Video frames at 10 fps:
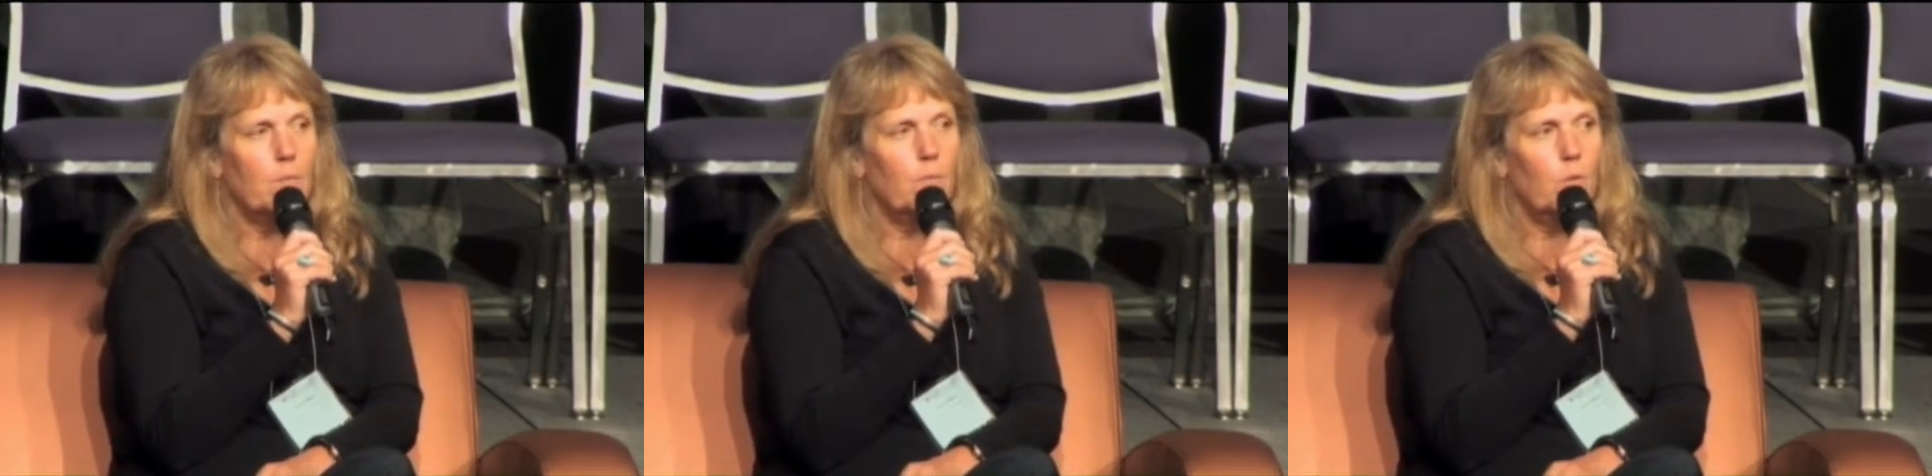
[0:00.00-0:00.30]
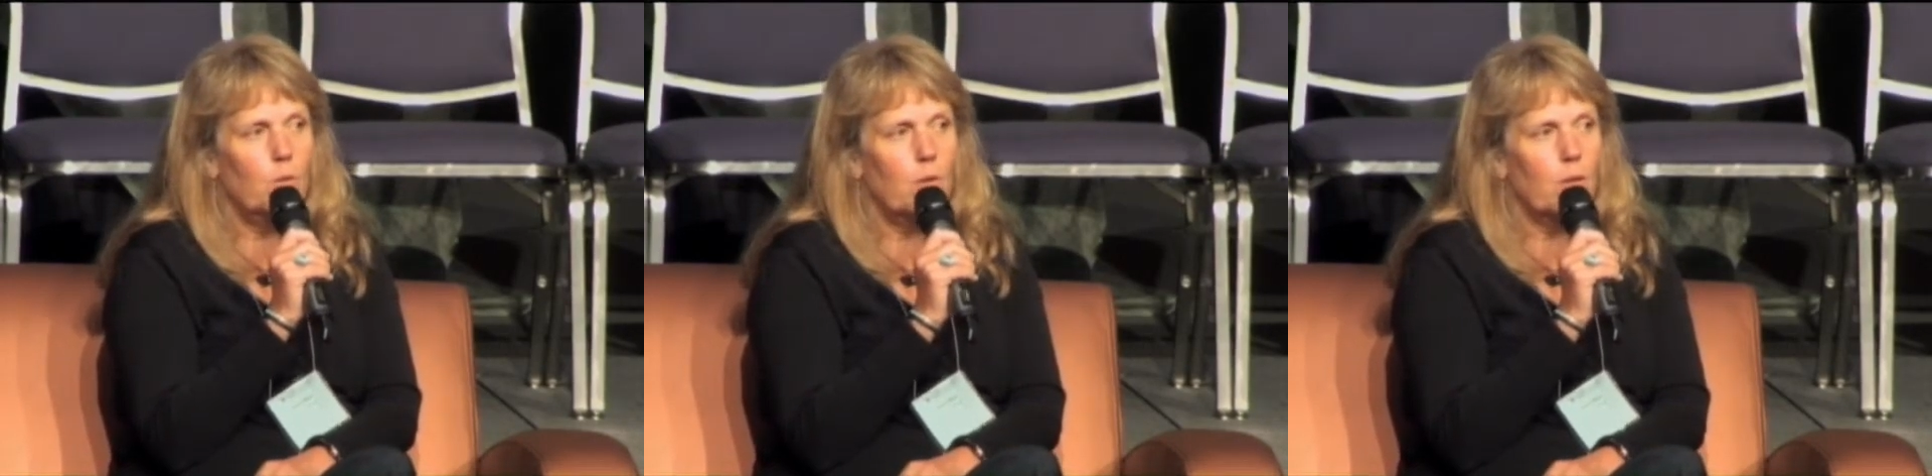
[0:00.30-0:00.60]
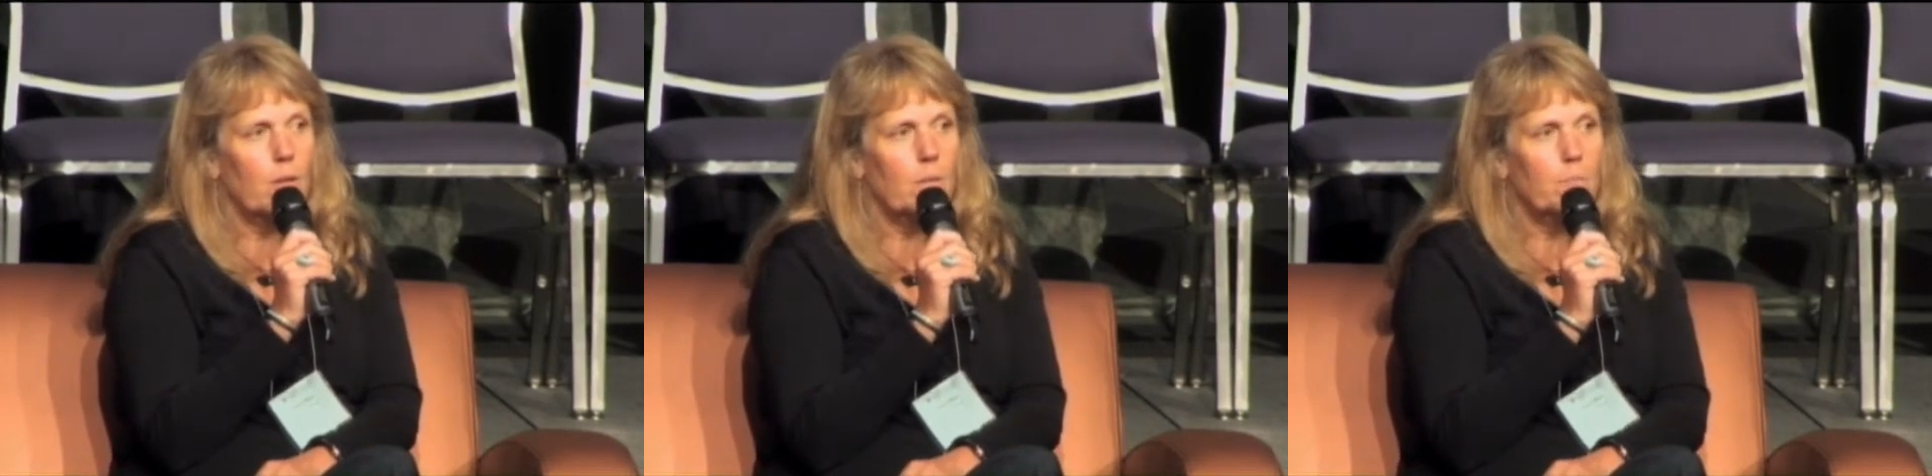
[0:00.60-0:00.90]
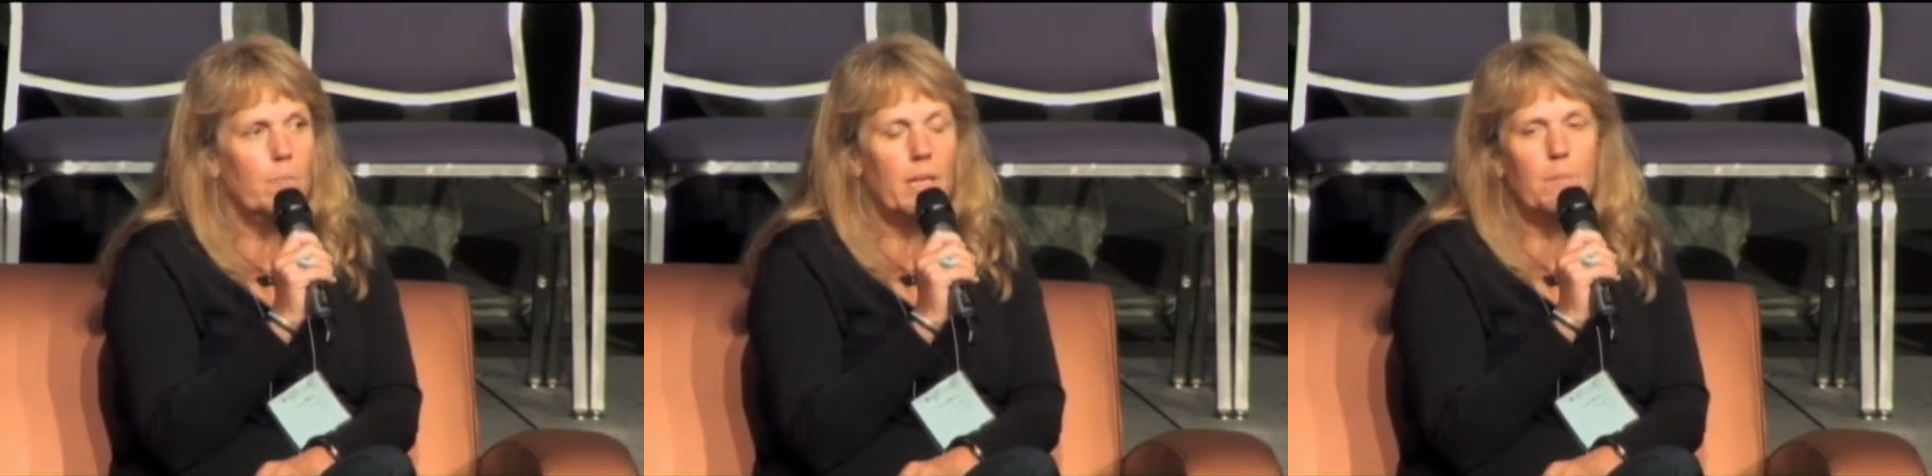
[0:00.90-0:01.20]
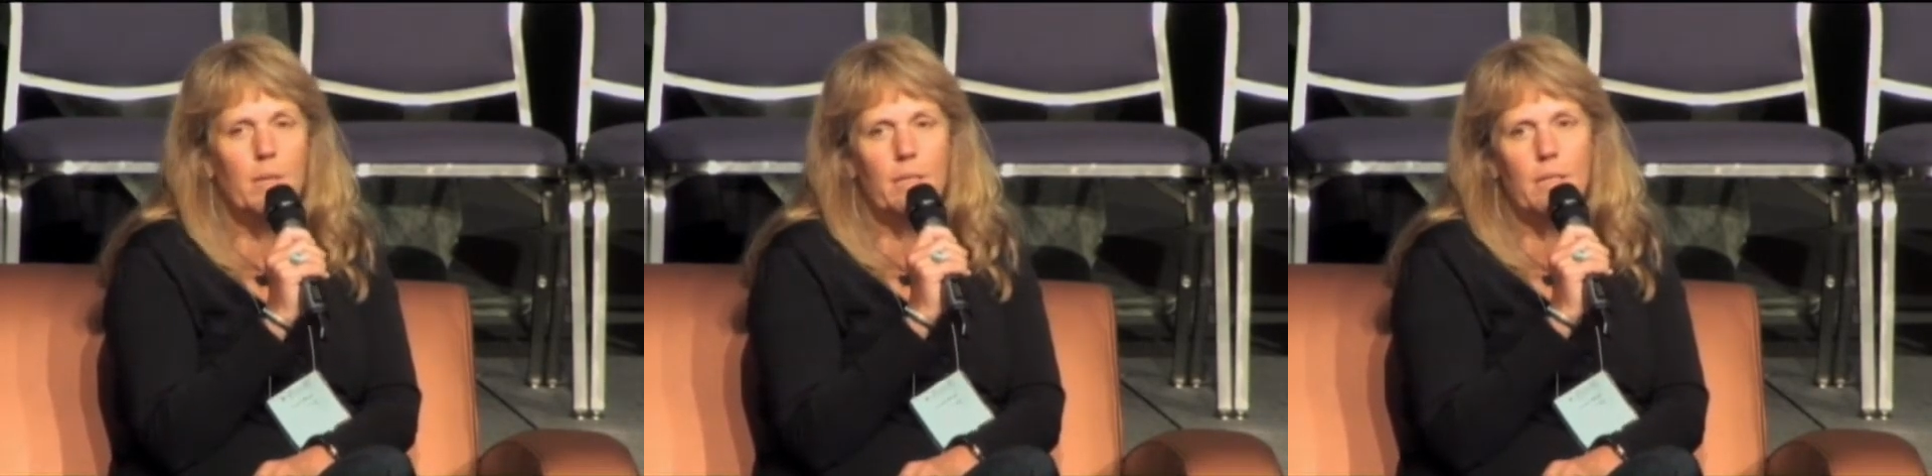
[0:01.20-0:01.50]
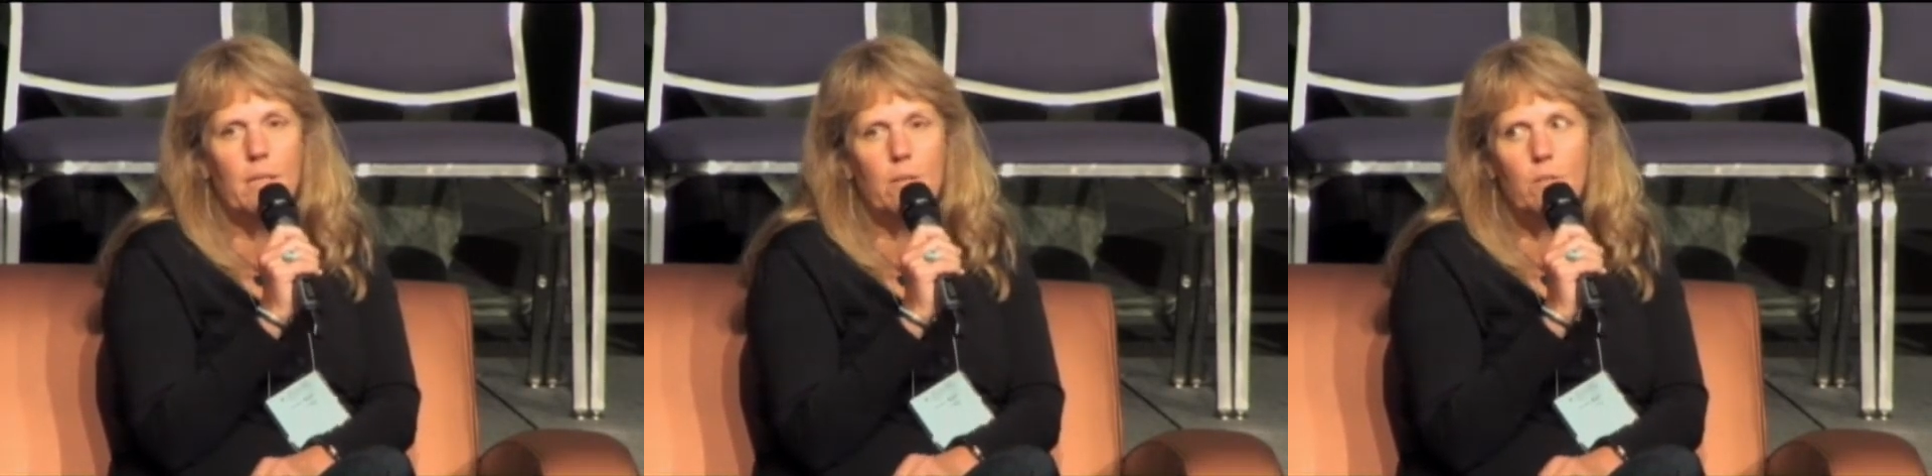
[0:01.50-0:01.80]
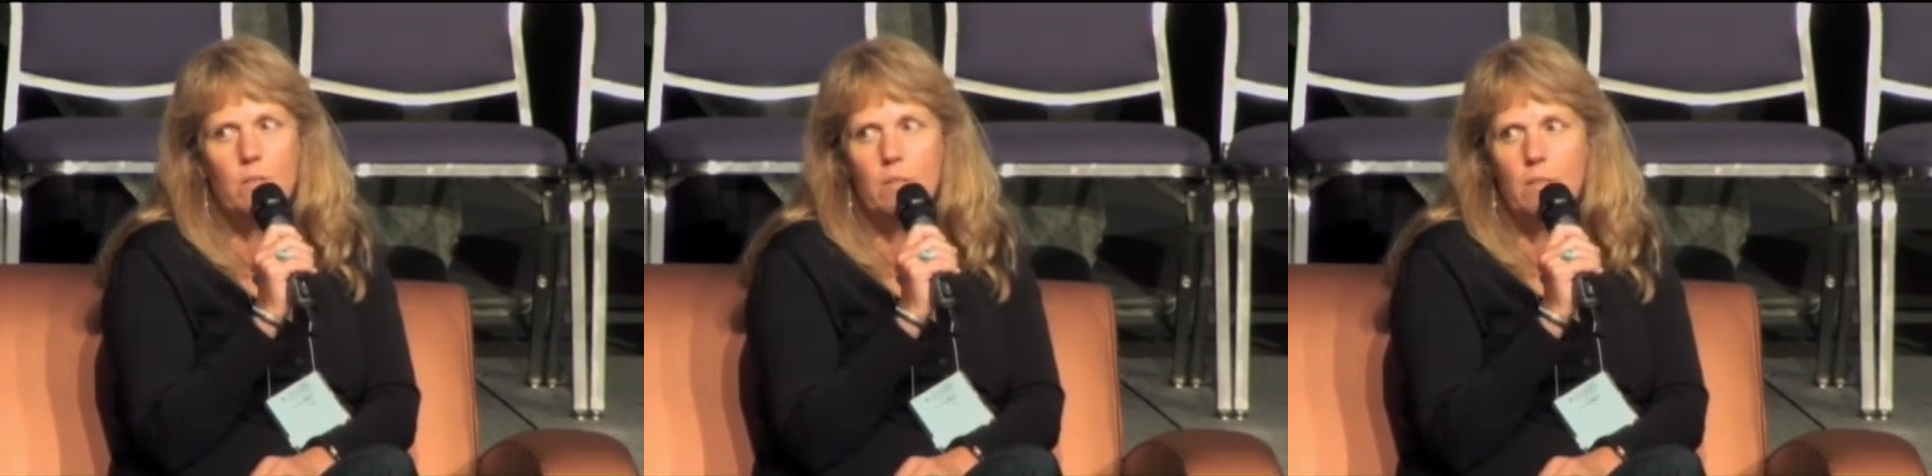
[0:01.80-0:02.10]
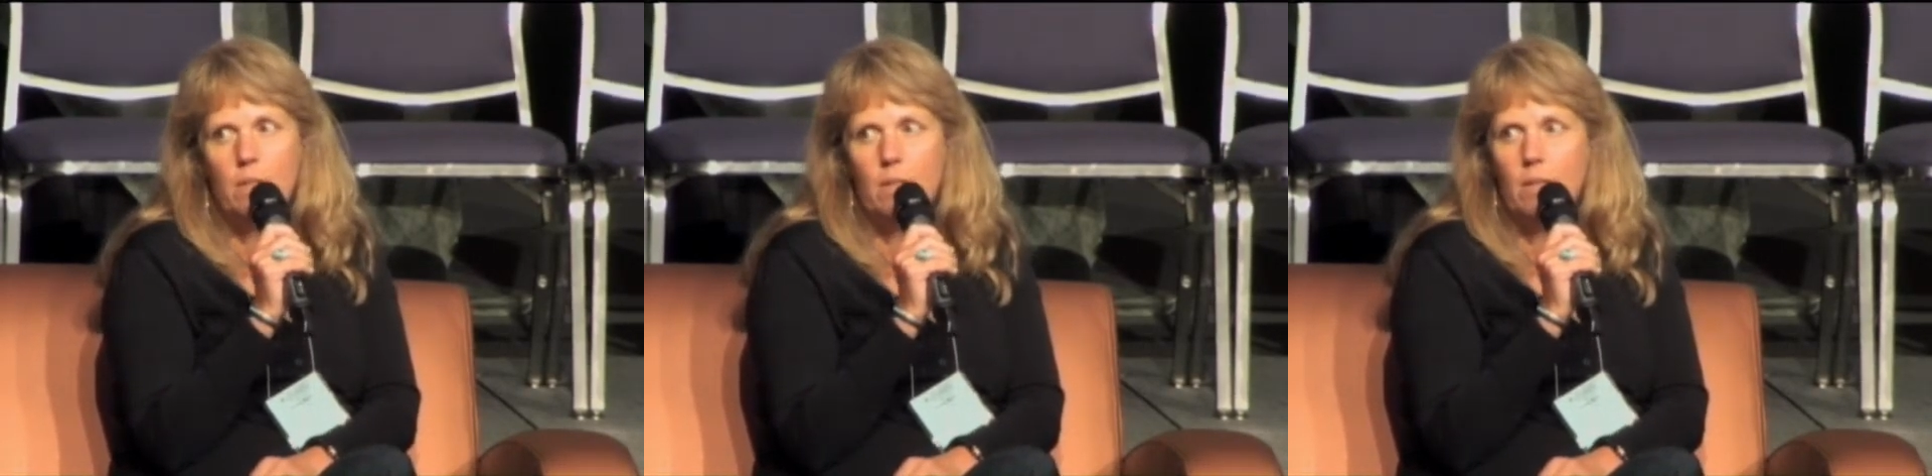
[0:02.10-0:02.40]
for many, many years.